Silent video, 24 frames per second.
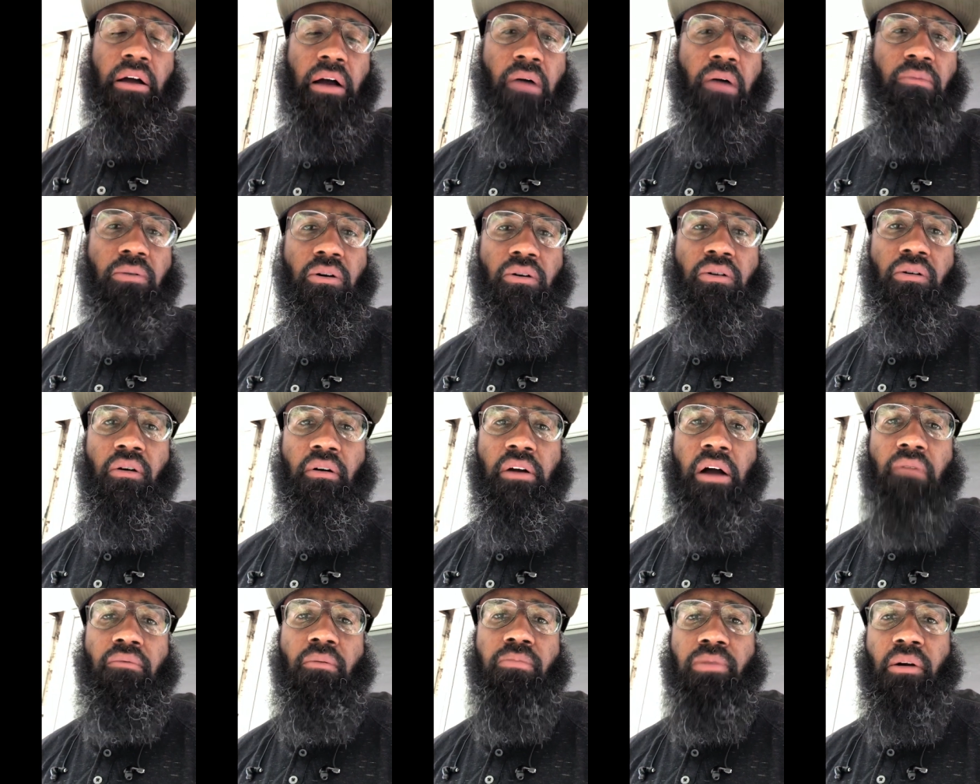I would cook,
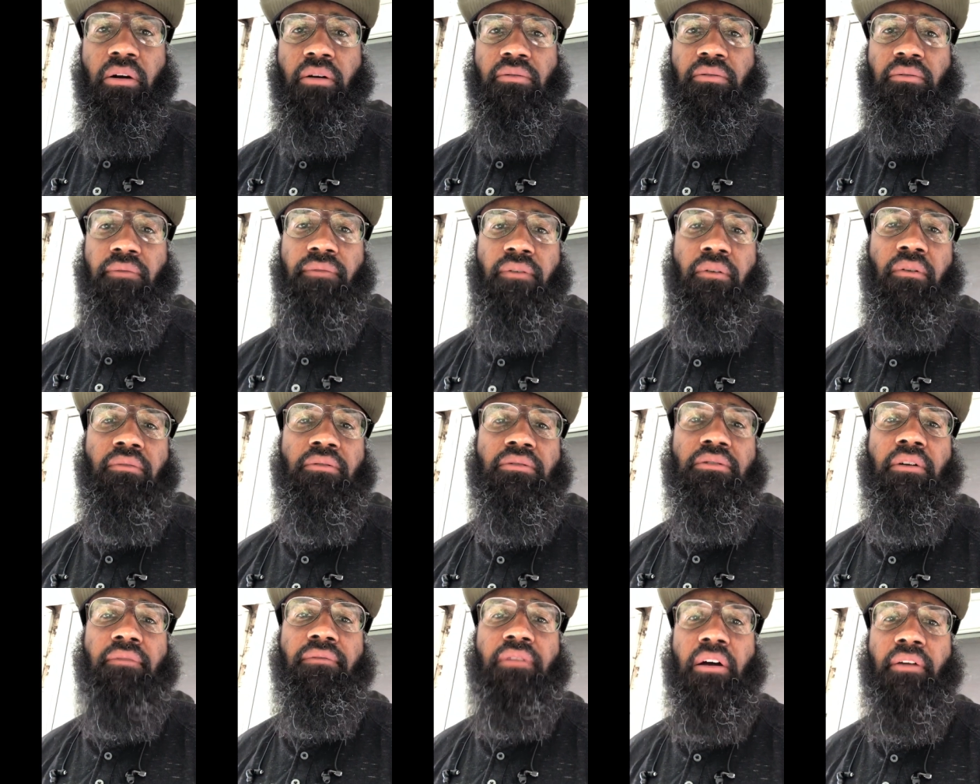I would bring them some food and
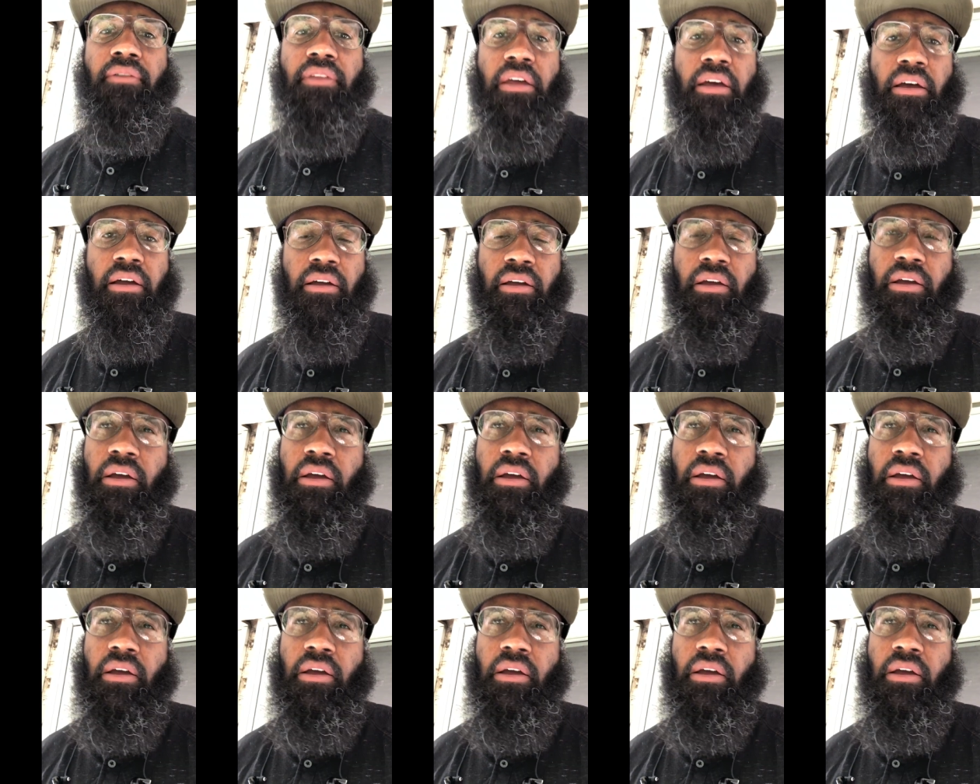stuff like that.